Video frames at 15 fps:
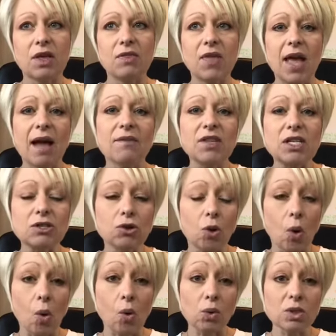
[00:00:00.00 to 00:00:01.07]
they have these
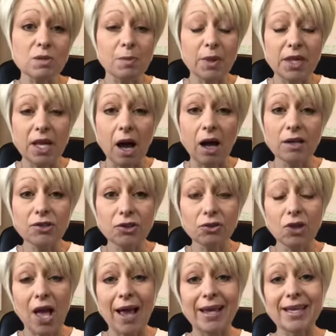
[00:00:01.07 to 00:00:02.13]
goals, but the
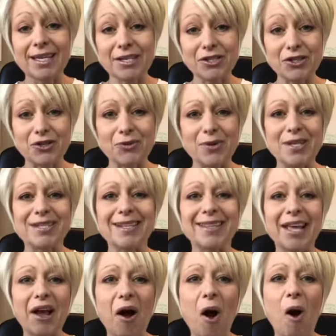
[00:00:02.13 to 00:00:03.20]
underlying issue is
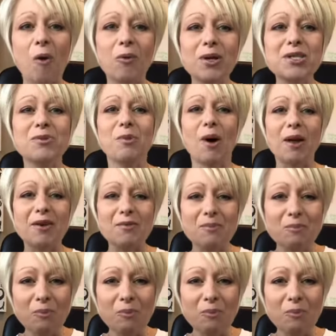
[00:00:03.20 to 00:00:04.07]
that they always want